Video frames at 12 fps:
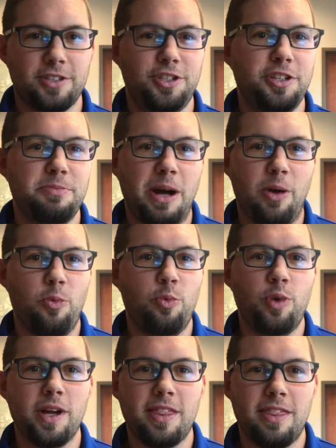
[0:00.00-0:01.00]
to you about
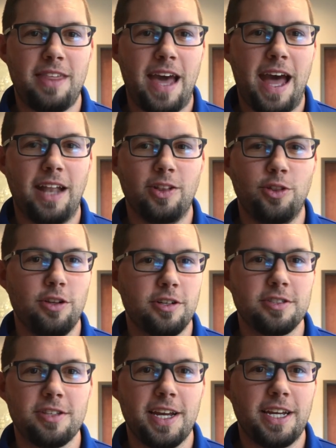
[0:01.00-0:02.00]
what that
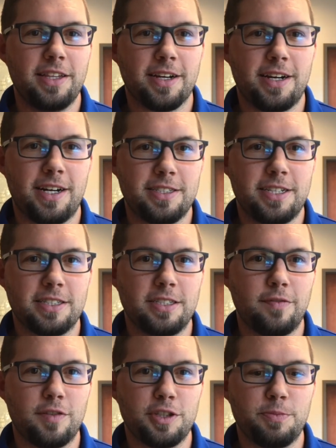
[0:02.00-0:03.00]
looks like in the context
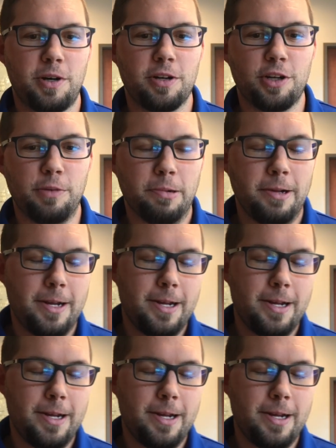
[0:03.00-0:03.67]
of your small group.